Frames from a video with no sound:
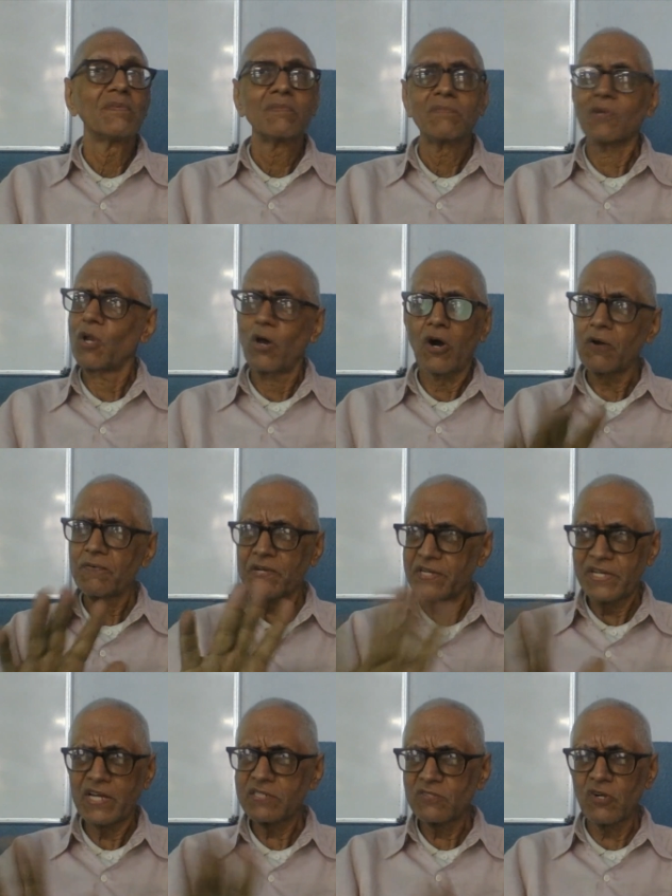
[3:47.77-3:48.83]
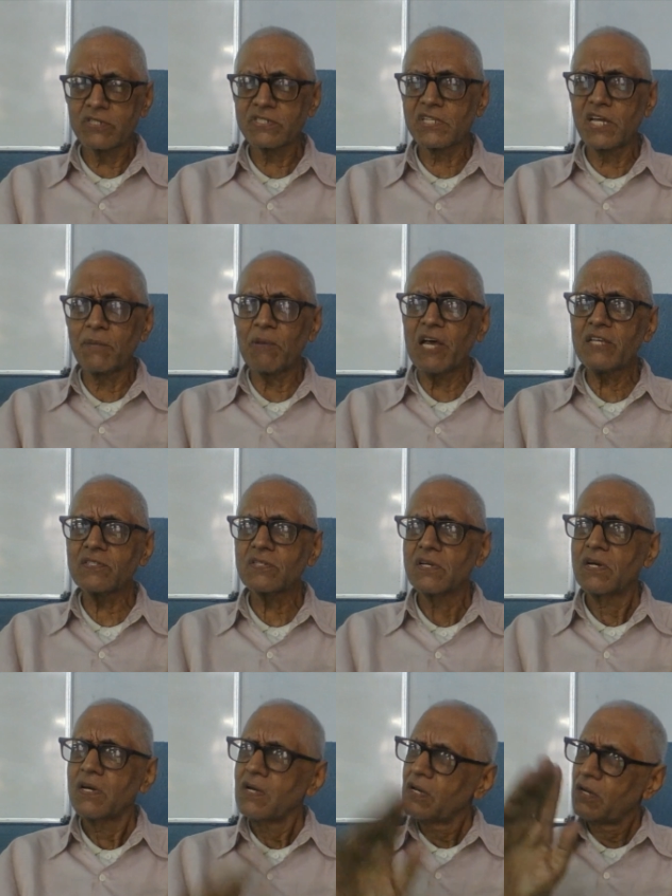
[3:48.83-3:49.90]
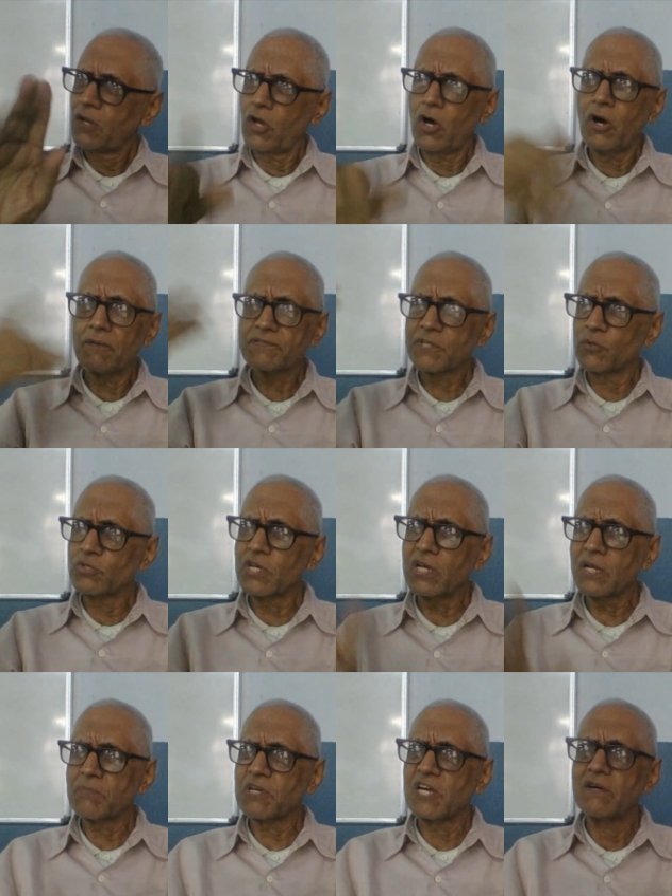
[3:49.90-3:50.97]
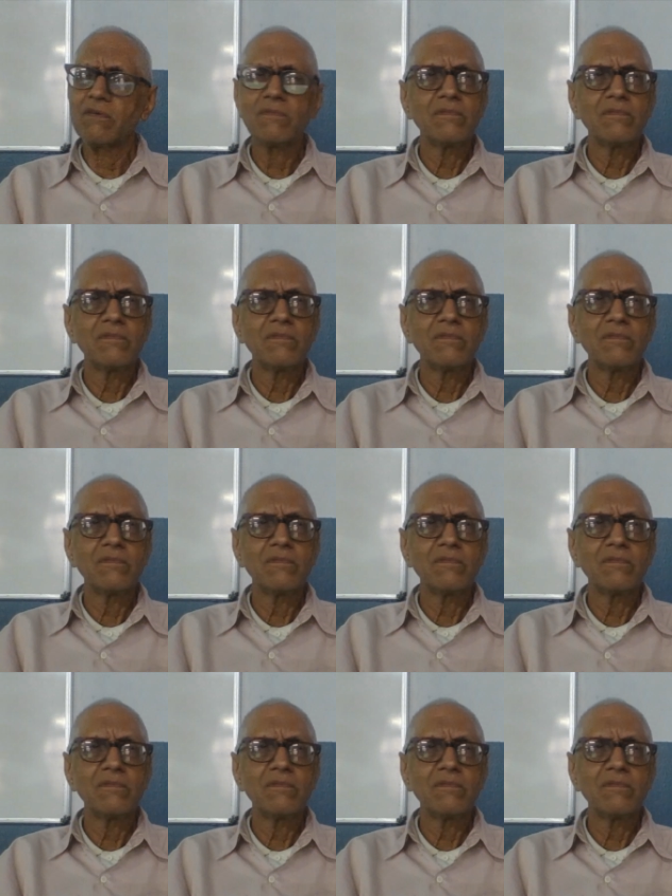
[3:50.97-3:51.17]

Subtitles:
The law of India is not same as law of Saudi Arabia.